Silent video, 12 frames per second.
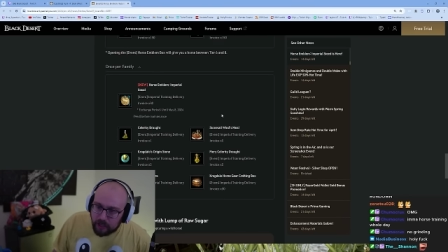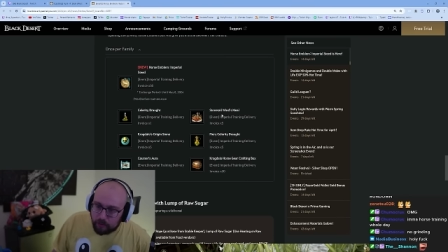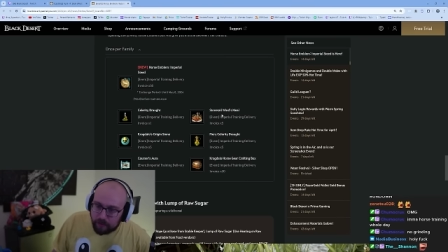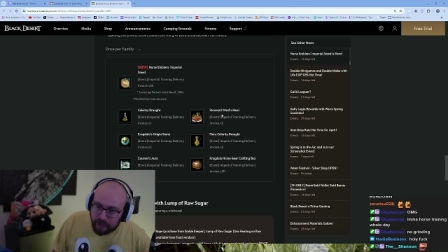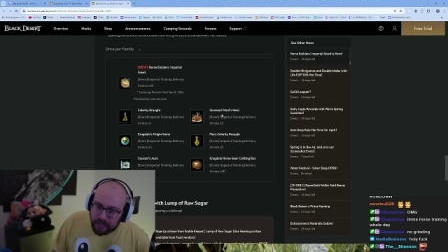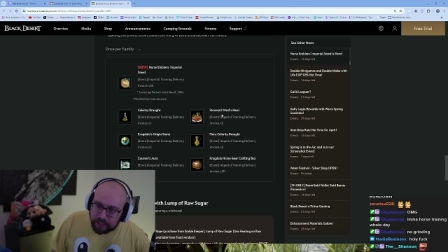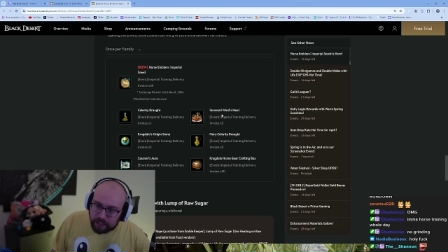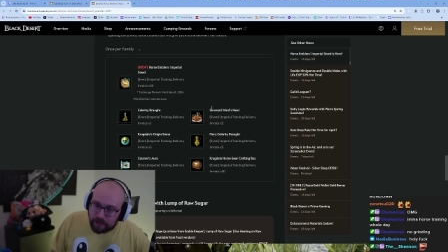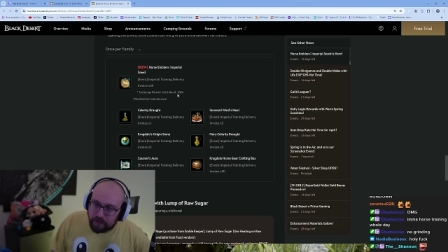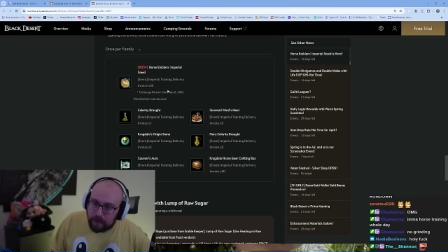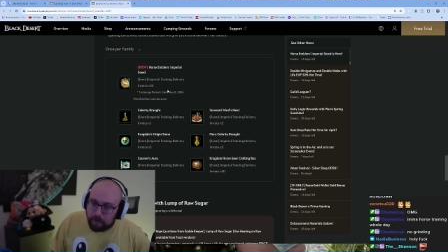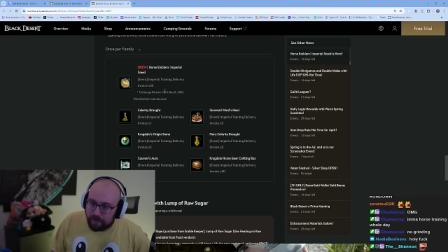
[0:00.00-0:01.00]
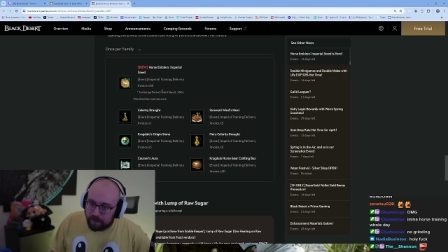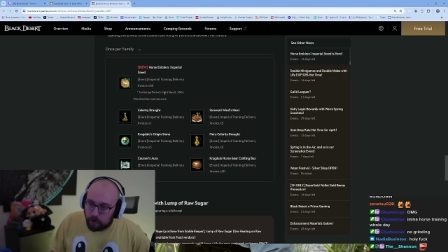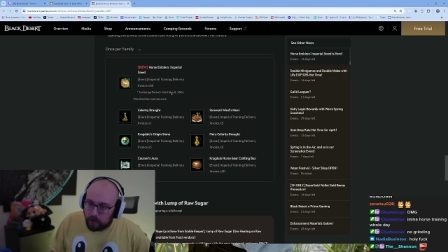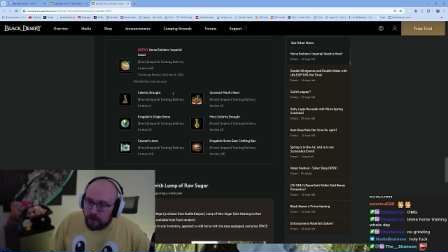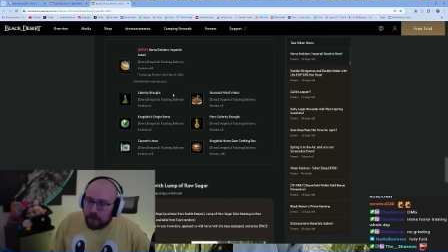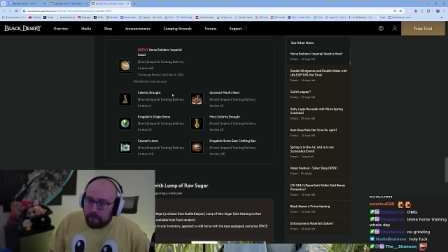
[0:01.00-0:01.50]
We've had this event
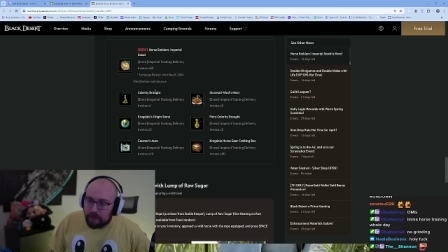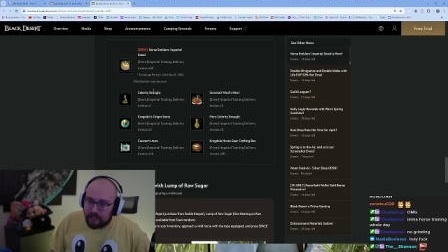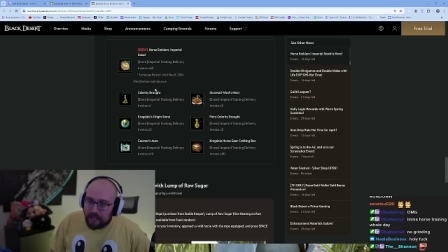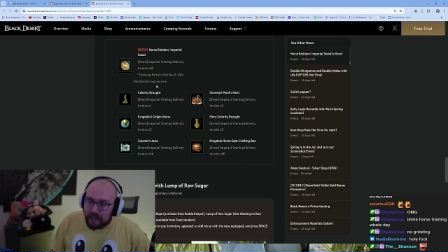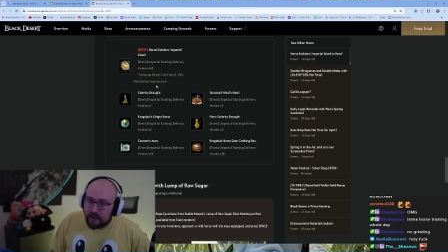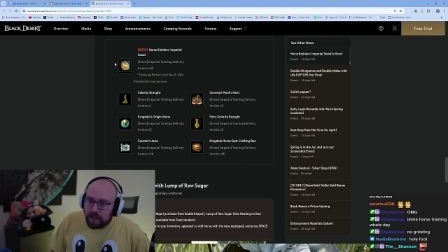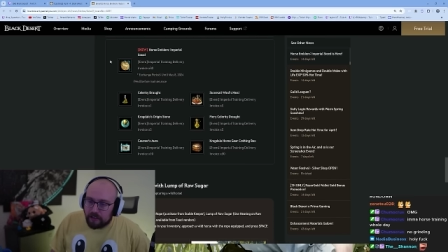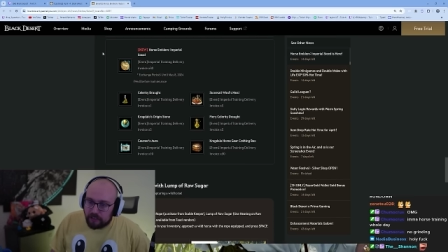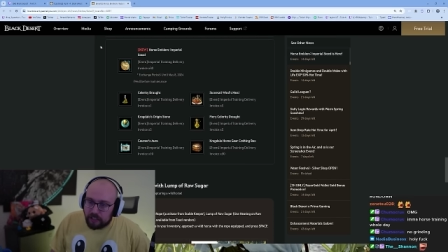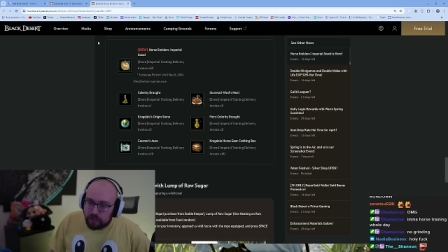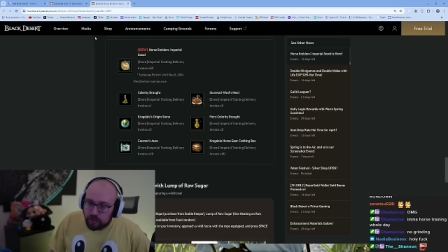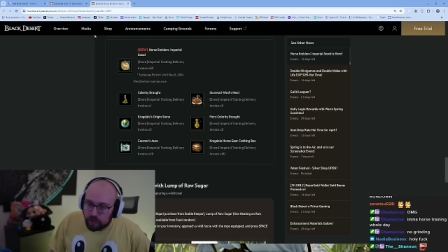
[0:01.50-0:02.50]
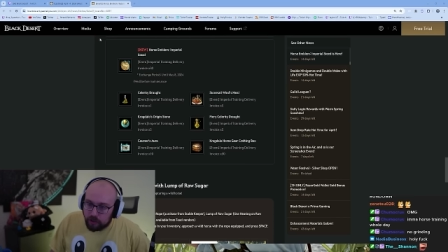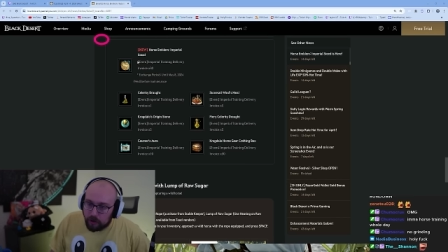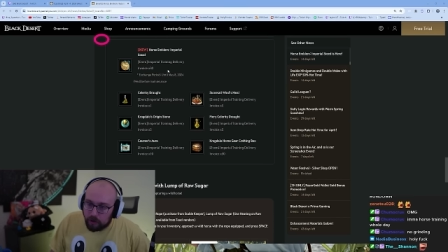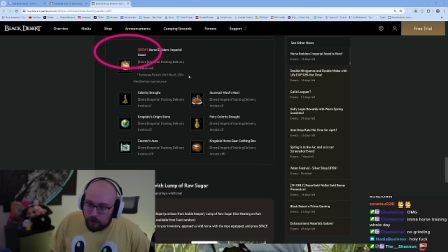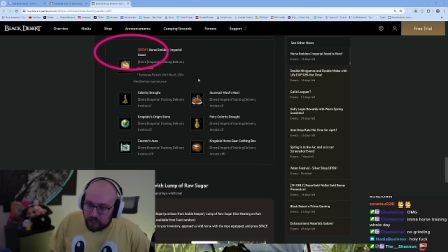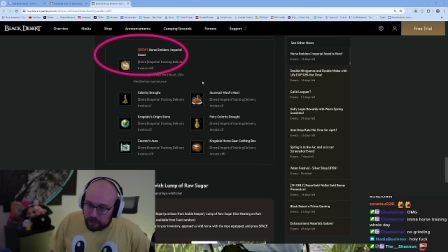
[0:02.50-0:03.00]
before, but again, the
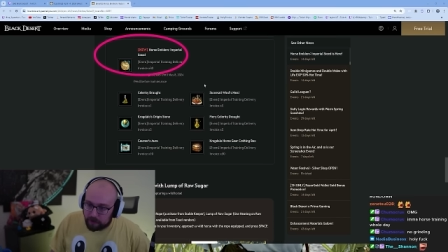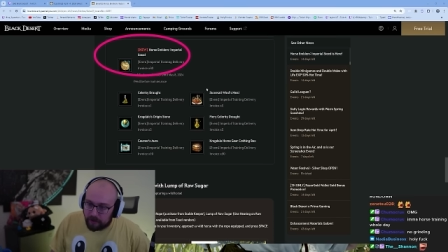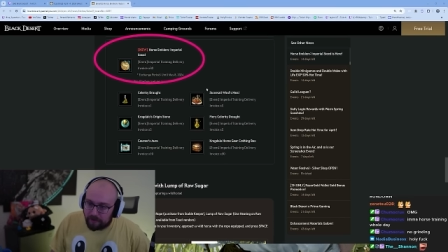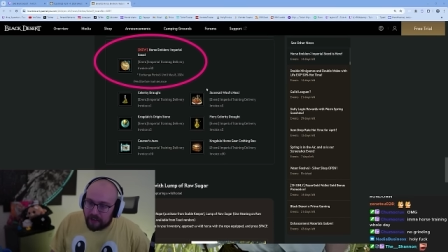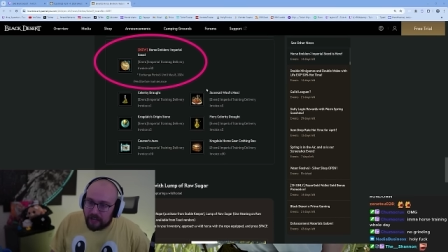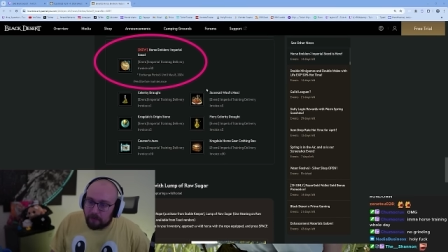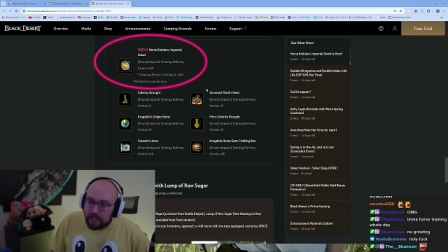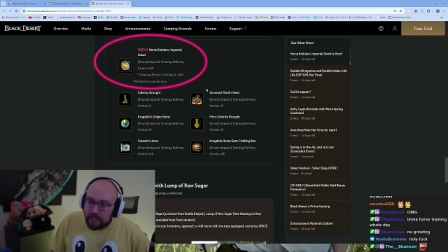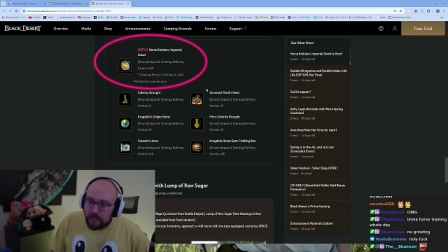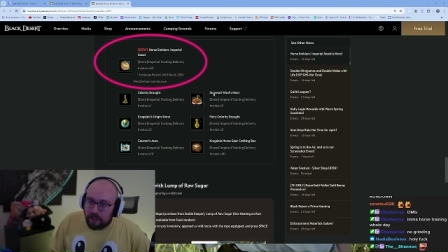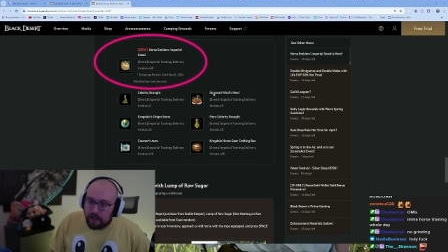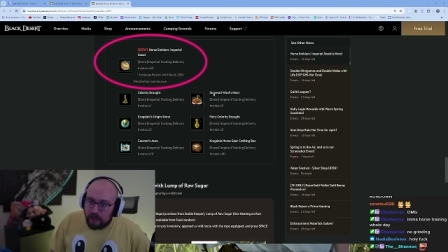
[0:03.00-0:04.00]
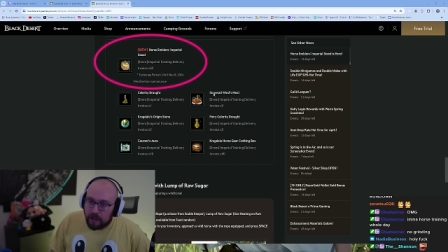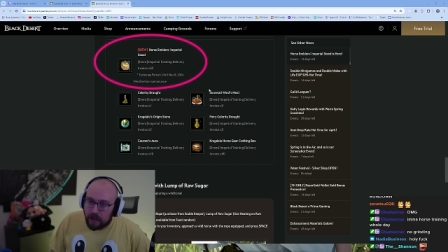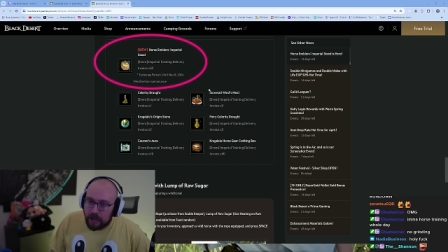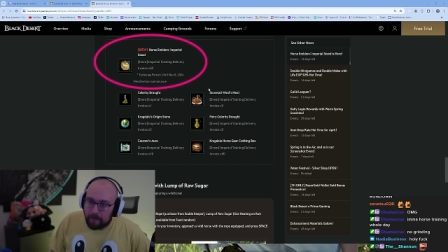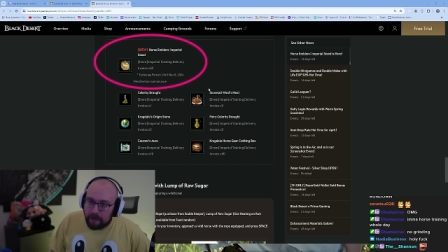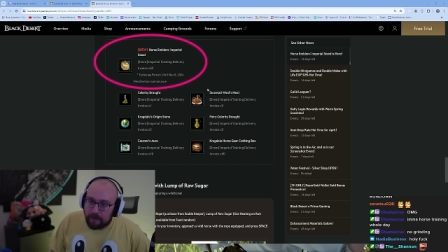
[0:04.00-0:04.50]
new once per family
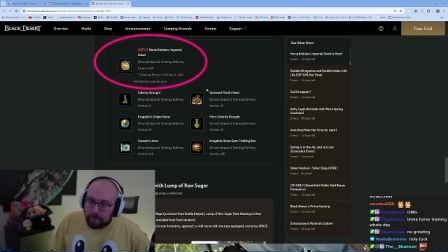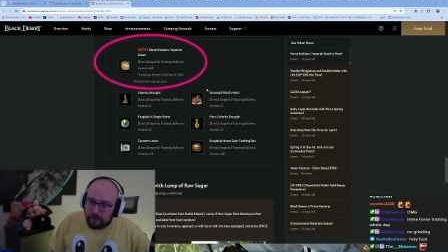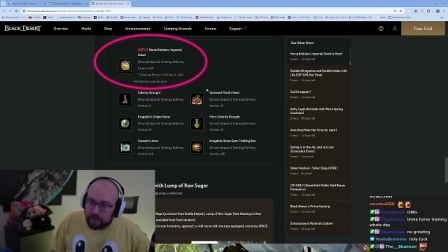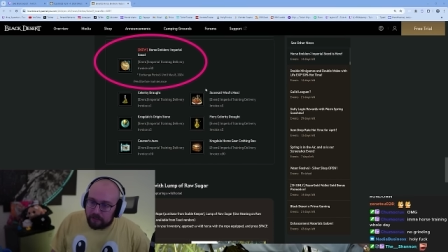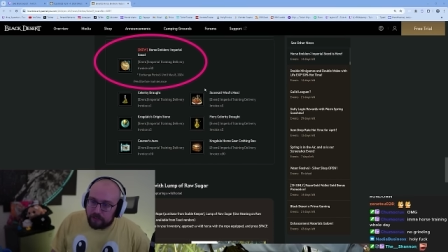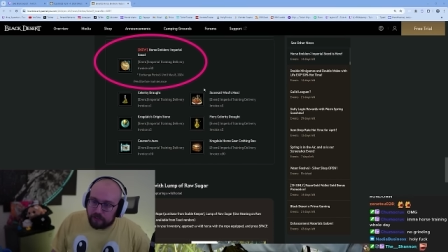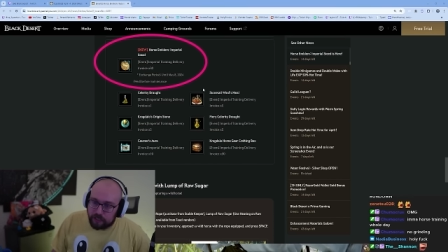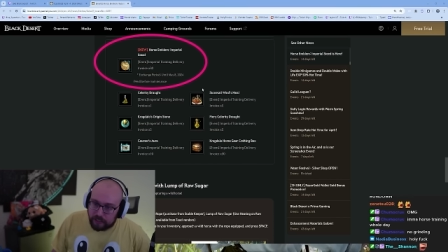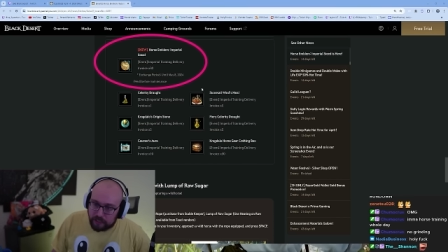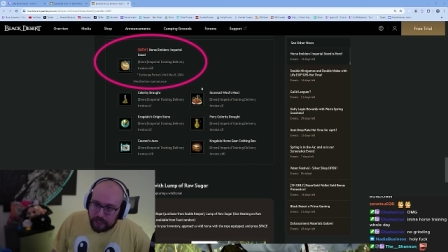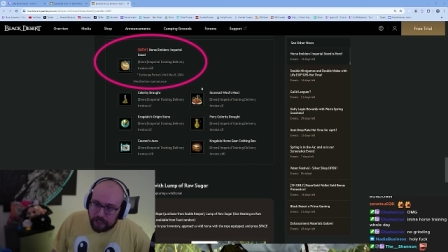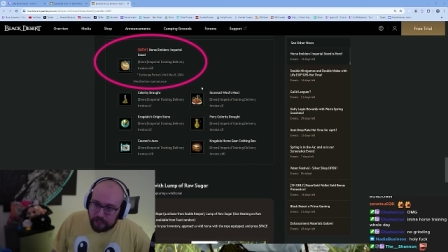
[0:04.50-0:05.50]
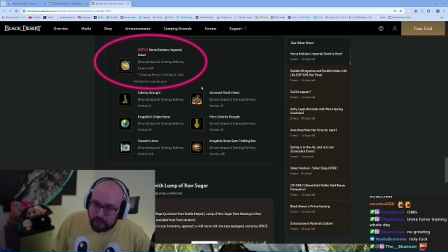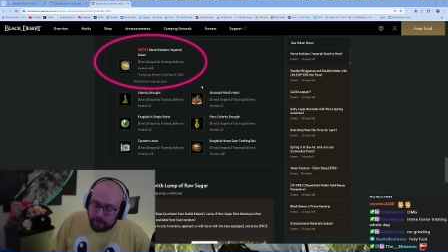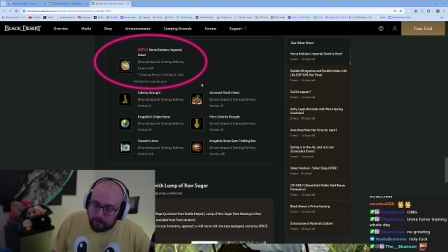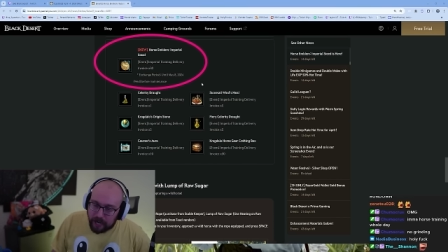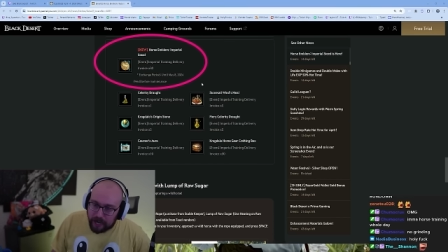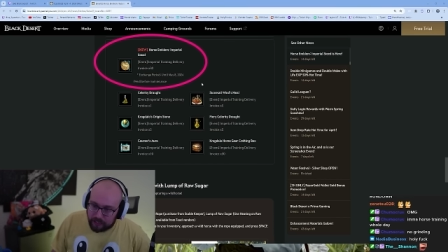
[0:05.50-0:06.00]
um, Imperial Steed
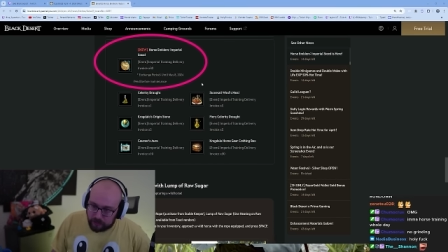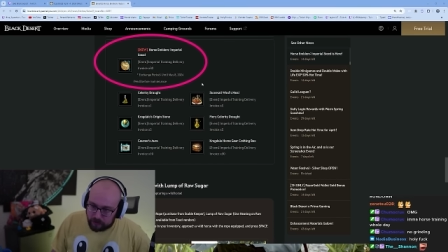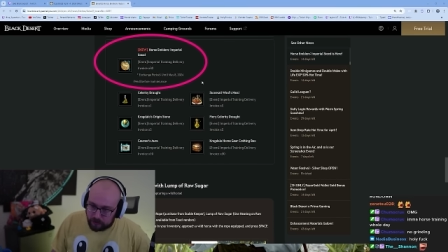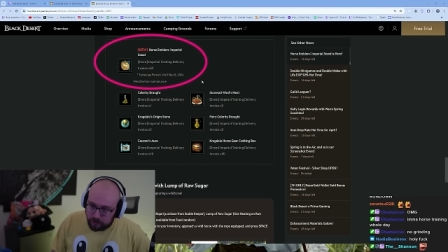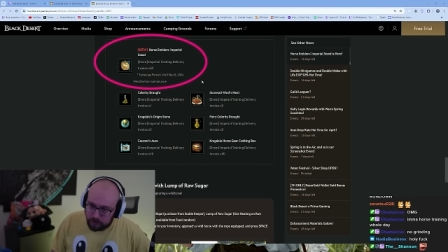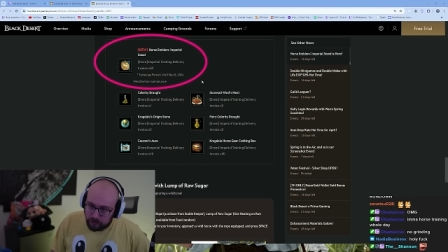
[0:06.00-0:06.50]
box